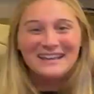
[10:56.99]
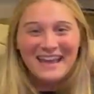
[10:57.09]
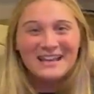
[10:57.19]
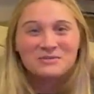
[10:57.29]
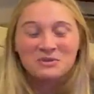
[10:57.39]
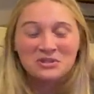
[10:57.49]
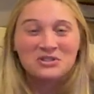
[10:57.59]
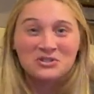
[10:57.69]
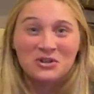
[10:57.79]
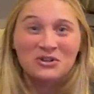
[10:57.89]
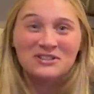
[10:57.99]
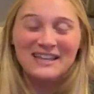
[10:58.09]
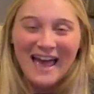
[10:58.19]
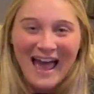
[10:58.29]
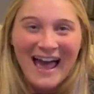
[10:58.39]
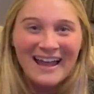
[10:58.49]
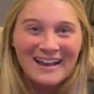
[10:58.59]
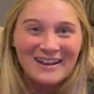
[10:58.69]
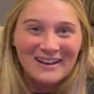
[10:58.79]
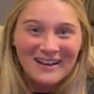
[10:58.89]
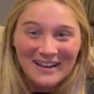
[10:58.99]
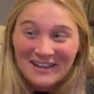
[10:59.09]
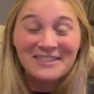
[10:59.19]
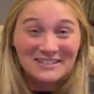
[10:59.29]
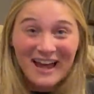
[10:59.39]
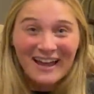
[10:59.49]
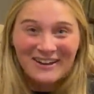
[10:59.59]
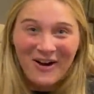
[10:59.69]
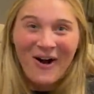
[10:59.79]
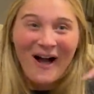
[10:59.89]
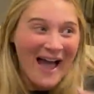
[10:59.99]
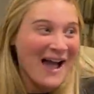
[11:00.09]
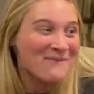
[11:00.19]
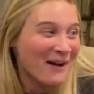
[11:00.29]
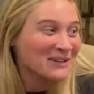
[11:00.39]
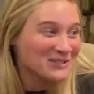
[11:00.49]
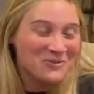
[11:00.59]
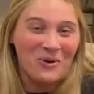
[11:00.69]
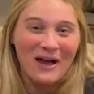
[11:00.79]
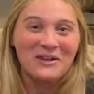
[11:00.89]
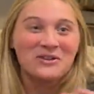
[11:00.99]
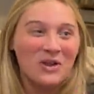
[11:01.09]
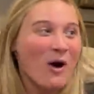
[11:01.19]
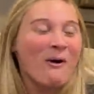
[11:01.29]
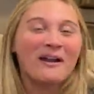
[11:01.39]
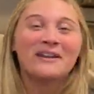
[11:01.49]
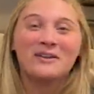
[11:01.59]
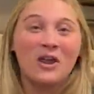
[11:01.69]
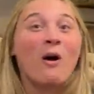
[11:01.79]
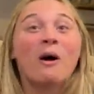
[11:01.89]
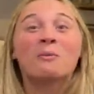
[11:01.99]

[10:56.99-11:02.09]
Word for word: case with the desserts at in the dining hall at my school, and no one, no one